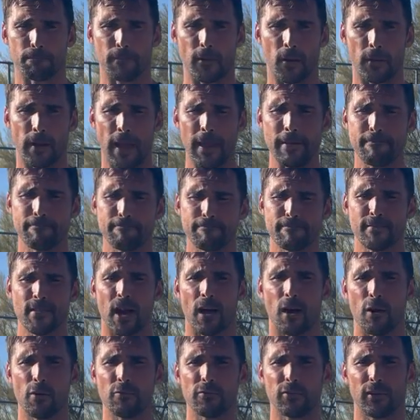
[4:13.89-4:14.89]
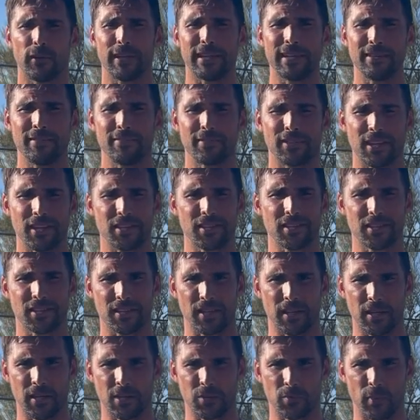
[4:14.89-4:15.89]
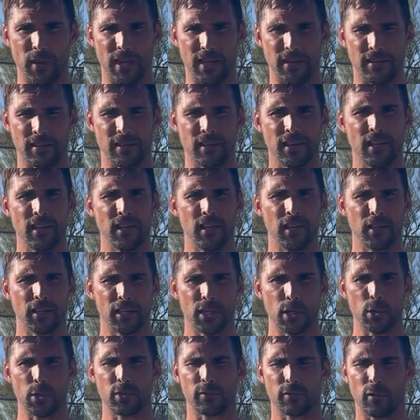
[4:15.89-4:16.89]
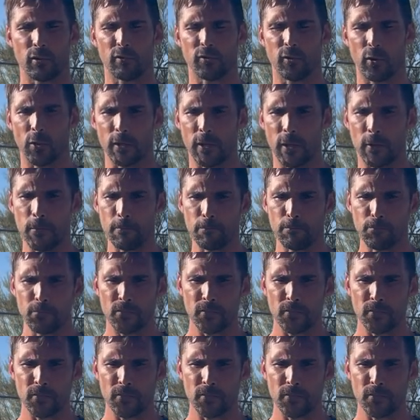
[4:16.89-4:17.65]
Okay, hopefully this has been useful for you.